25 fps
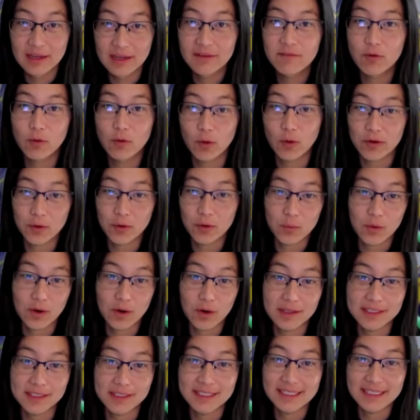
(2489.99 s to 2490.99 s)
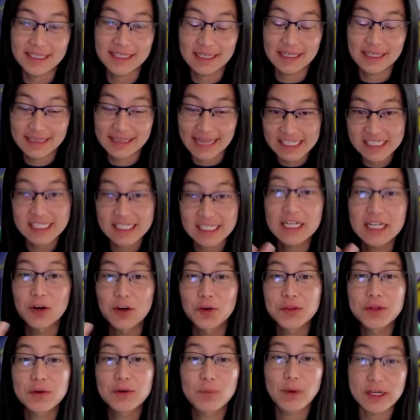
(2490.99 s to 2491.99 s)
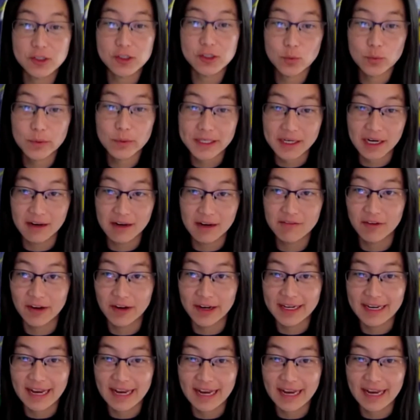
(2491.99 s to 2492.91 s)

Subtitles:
for your wallet, that's the only way to recover it.